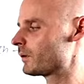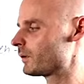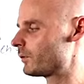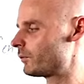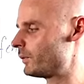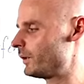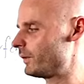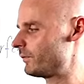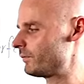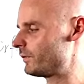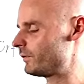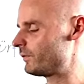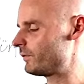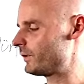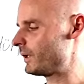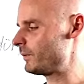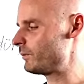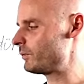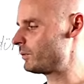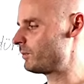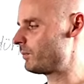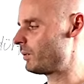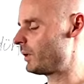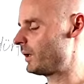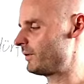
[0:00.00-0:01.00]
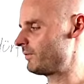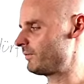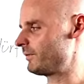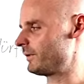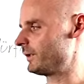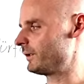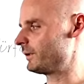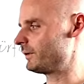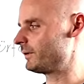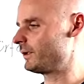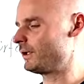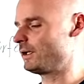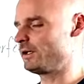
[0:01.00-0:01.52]
We have the same with
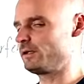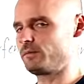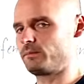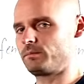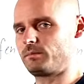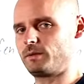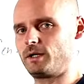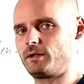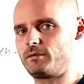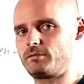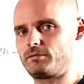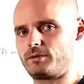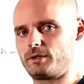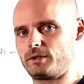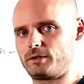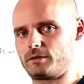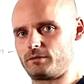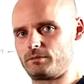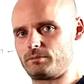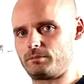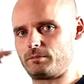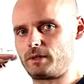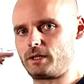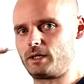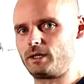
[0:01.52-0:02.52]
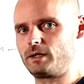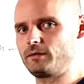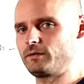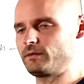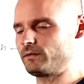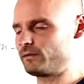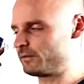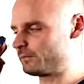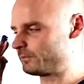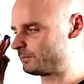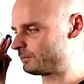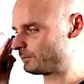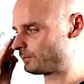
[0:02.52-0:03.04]
perfect. Yeah? Perfect is
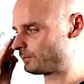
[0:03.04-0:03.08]
past.